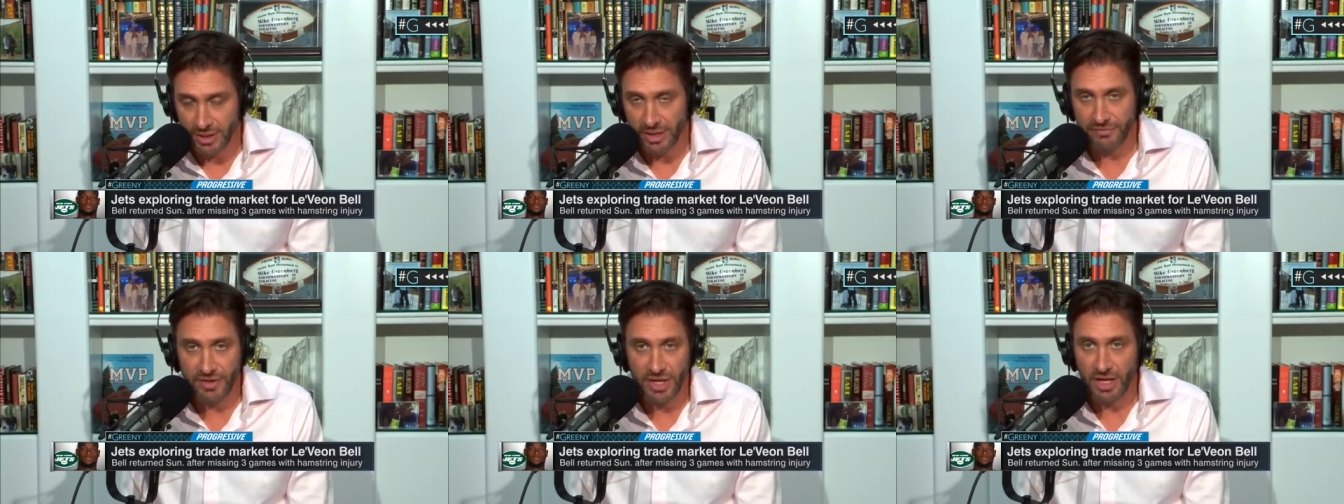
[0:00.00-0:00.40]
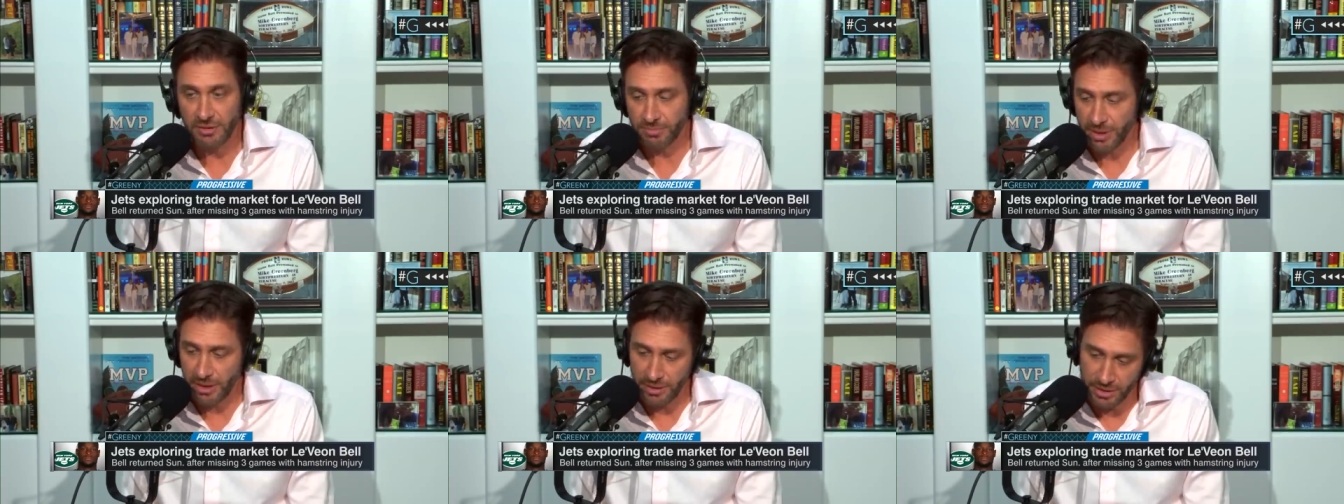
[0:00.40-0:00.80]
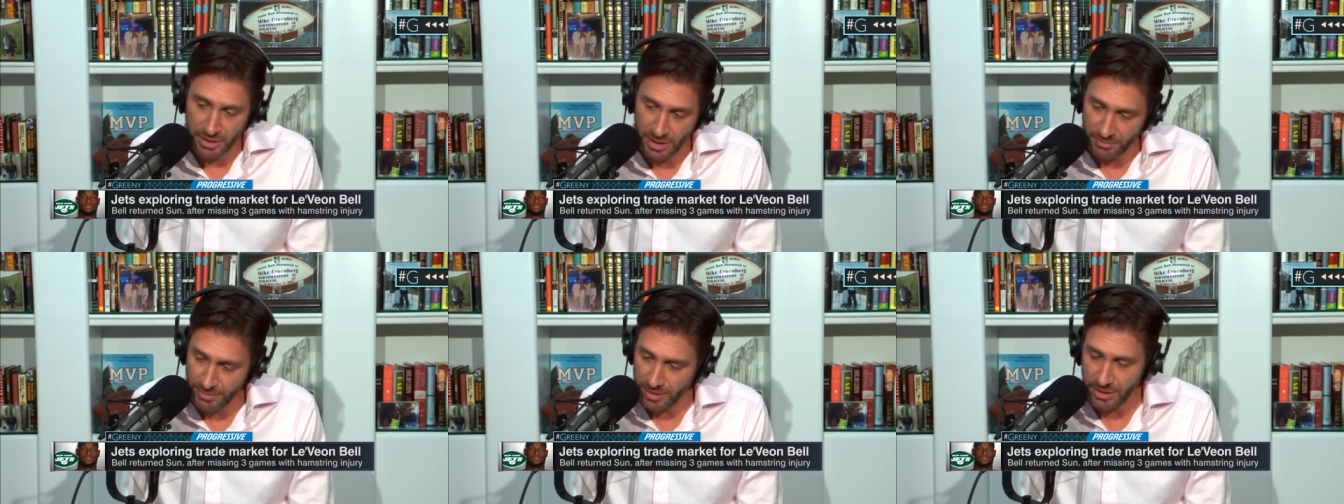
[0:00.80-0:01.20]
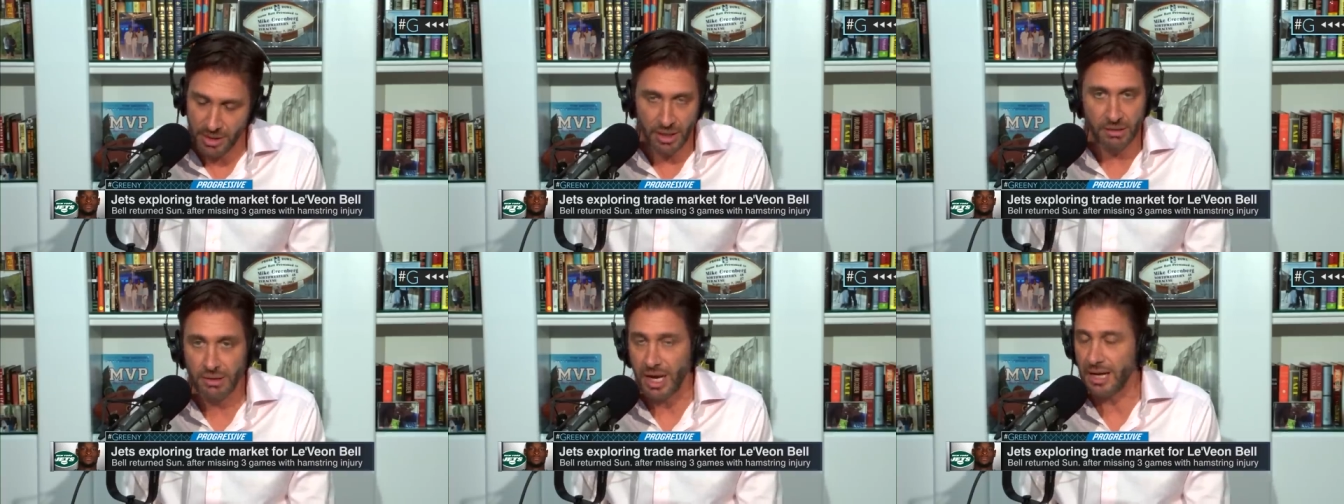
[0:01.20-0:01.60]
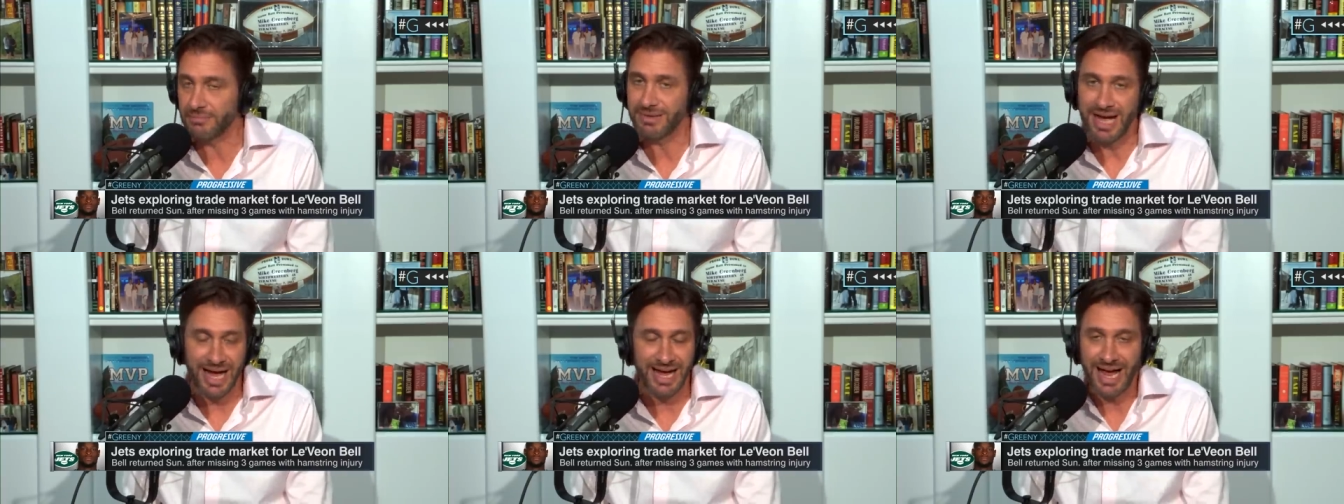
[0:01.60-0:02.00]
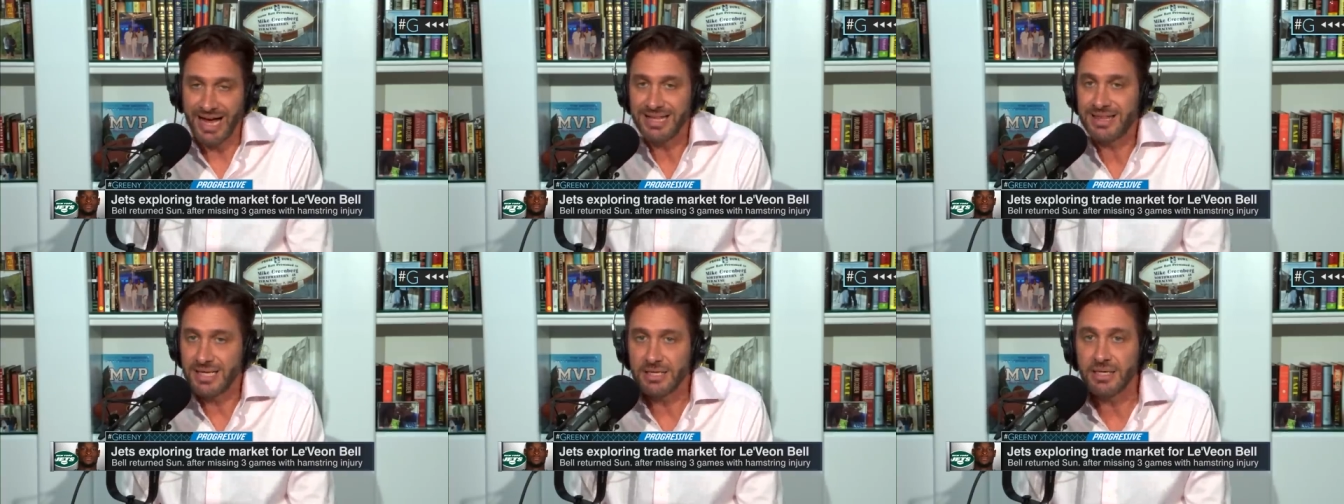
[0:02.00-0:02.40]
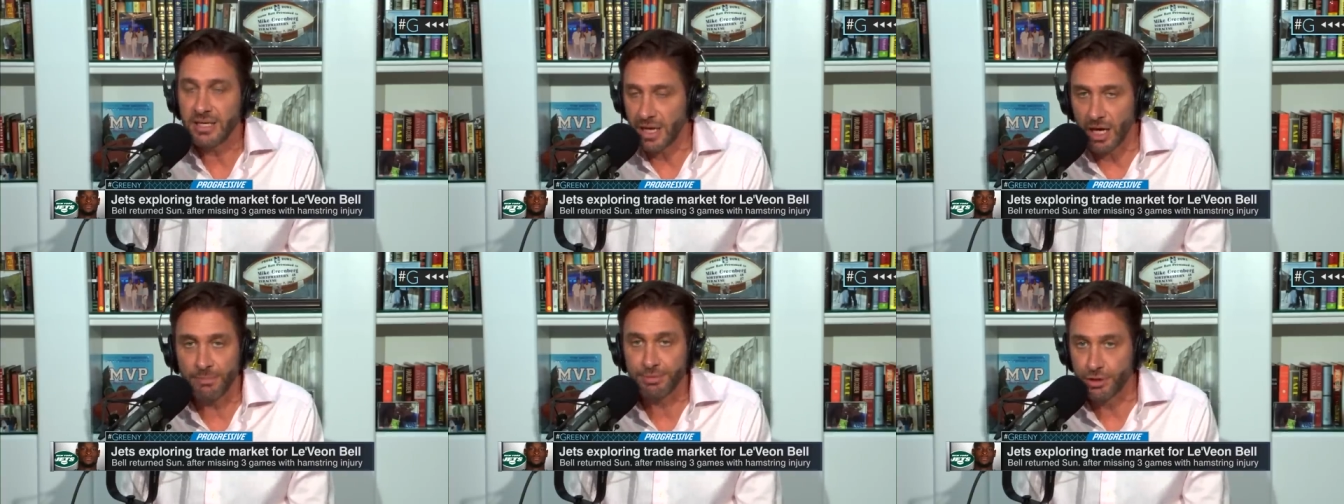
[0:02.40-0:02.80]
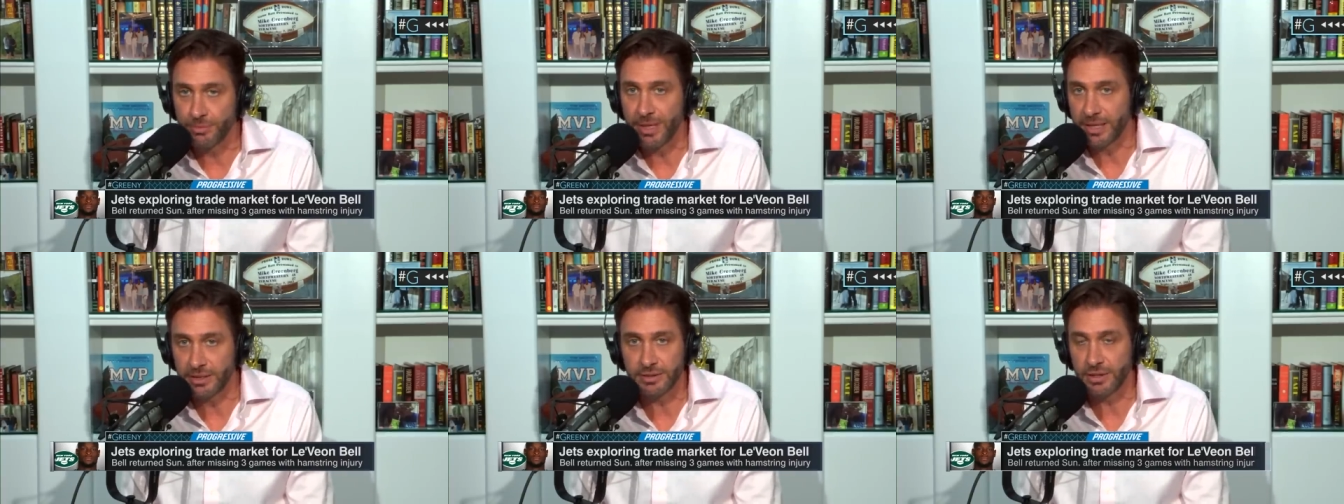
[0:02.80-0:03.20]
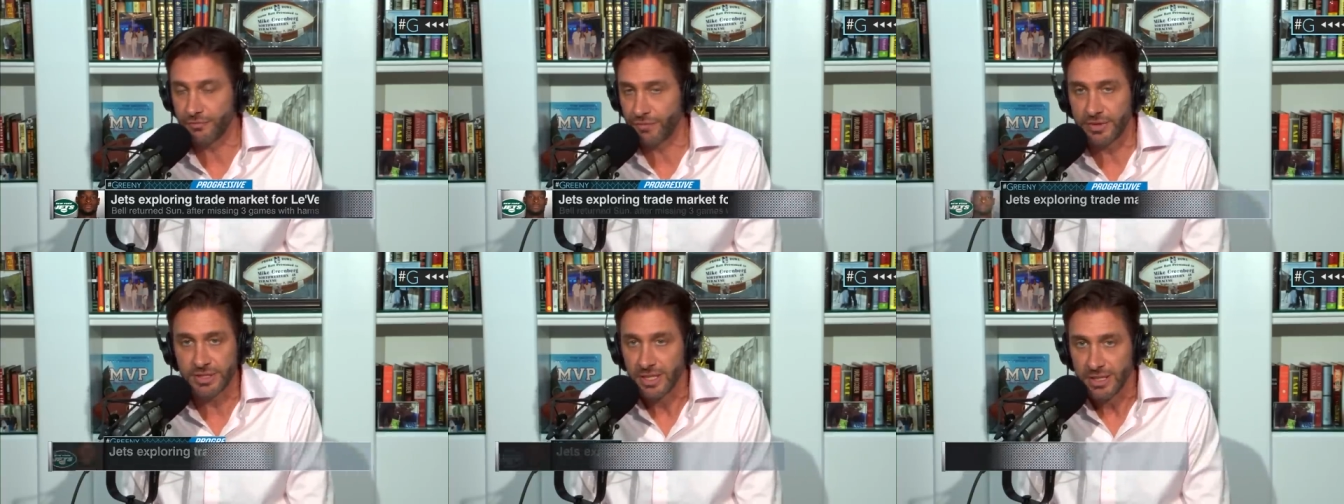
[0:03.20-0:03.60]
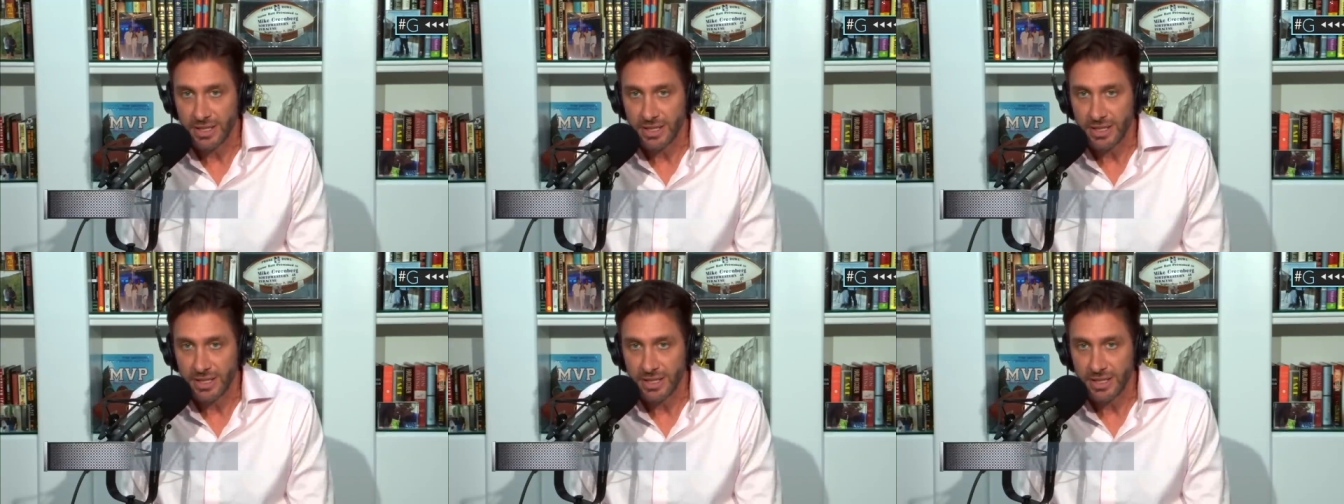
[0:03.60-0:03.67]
Le'Veon Bell to come in there, I, I think he helps you make a difference.